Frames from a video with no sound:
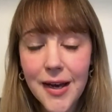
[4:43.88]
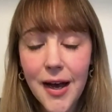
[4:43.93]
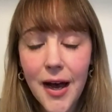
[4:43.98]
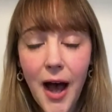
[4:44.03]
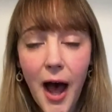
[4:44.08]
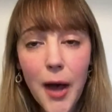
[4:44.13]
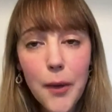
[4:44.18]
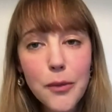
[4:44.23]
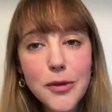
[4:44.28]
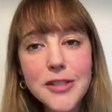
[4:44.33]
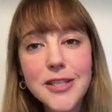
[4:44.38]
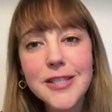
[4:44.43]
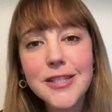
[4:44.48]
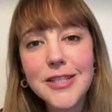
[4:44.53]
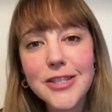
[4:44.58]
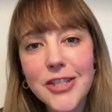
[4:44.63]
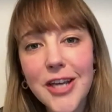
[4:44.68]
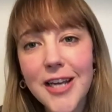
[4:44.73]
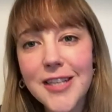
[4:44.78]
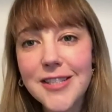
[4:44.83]
I want to
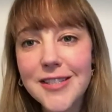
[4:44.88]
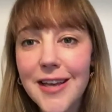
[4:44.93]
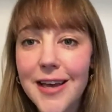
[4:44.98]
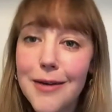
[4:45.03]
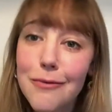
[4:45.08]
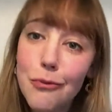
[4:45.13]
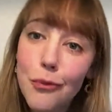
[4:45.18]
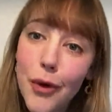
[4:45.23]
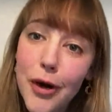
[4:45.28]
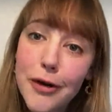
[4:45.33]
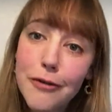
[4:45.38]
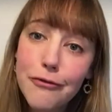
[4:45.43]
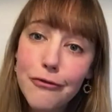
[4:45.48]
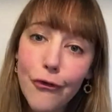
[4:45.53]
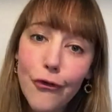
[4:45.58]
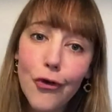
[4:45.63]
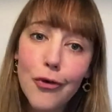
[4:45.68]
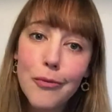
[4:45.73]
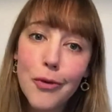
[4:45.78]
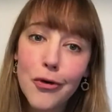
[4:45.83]
suggest that in one
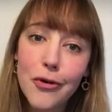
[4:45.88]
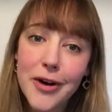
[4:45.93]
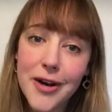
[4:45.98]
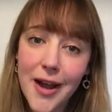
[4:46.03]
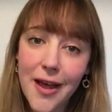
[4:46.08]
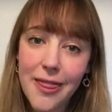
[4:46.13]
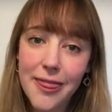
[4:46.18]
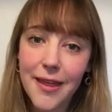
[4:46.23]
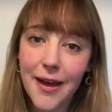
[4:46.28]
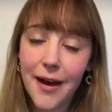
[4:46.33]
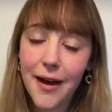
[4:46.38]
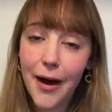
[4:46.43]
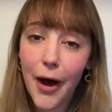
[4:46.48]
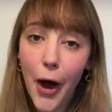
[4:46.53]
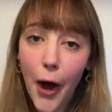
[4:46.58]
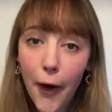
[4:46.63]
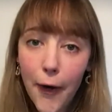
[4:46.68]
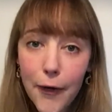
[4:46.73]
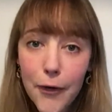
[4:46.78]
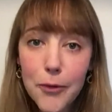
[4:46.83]
form or another,
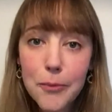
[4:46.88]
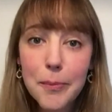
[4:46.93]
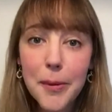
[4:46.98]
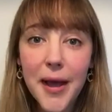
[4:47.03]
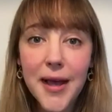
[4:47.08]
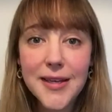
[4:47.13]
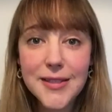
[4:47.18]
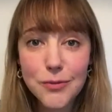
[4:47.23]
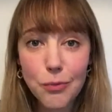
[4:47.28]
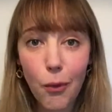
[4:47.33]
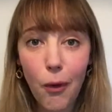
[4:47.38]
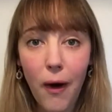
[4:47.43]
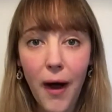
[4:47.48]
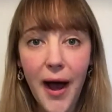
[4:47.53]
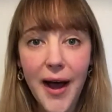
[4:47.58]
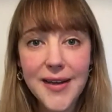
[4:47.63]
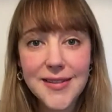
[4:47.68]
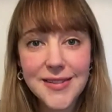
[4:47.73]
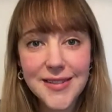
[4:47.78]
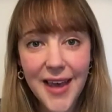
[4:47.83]
hope is what
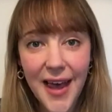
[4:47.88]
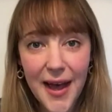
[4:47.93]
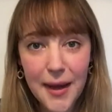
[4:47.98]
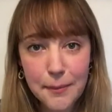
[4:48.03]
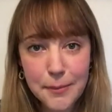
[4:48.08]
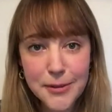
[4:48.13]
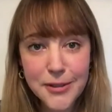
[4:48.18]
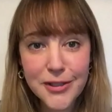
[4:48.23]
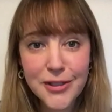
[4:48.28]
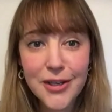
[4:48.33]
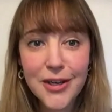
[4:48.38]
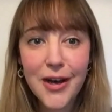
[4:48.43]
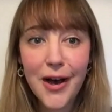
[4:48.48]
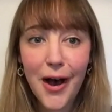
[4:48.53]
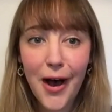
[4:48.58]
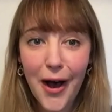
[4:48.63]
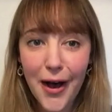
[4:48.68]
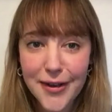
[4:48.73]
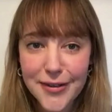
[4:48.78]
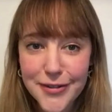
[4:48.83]
has kept
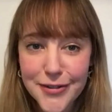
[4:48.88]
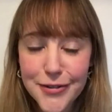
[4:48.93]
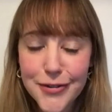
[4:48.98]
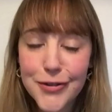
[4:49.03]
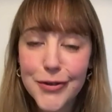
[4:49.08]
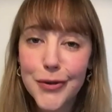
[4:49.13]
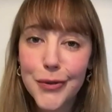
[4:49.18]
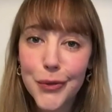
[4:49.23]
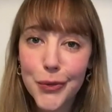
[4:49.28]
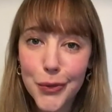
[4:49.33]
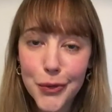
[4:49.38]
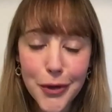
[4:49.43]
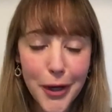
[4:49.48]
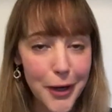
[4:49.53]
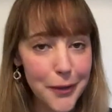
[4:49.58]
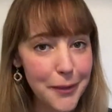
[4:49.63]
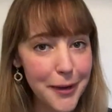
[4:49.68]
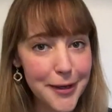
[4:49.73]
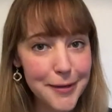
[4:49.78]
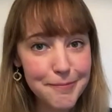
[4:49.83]
us all
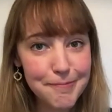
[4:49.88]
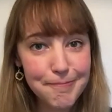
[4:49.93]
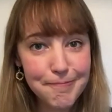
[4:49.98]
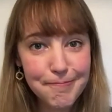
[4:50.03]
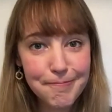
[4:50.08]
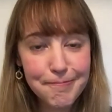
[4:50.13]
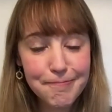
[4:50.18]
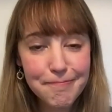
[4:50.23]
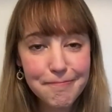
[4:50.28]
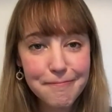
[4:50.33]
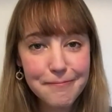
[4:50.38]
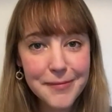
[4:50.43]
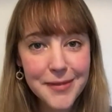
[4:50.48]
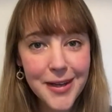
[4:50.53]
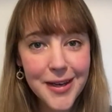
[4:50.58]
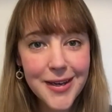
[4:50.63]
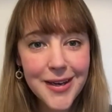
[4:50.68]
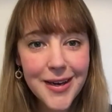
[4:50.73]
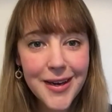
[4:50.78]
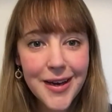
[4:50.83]
going.
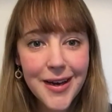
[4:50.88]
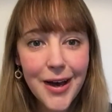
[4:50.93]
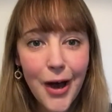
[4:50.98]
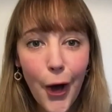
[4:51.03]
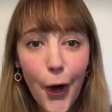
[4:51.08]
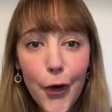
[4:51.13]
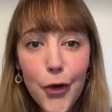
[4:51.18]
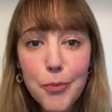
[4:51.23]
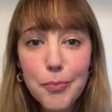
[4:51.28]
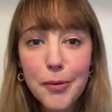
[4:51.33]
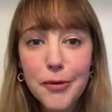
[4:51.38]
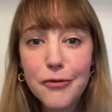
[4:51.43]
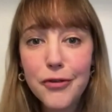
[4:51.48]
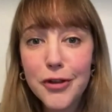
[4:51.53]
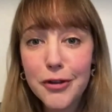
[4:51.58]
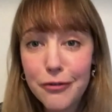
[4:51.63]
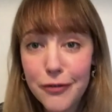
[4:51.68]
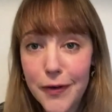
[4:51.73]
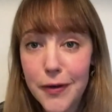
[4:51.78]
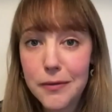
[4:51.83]
Hope for the
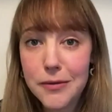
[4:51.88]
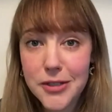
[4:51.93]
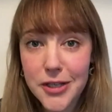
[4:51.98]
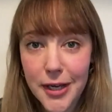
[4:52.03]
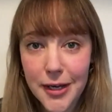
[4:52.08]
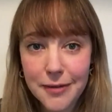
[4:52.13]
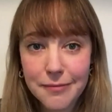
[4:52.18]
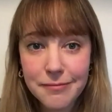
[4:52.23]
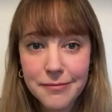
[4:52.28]
future.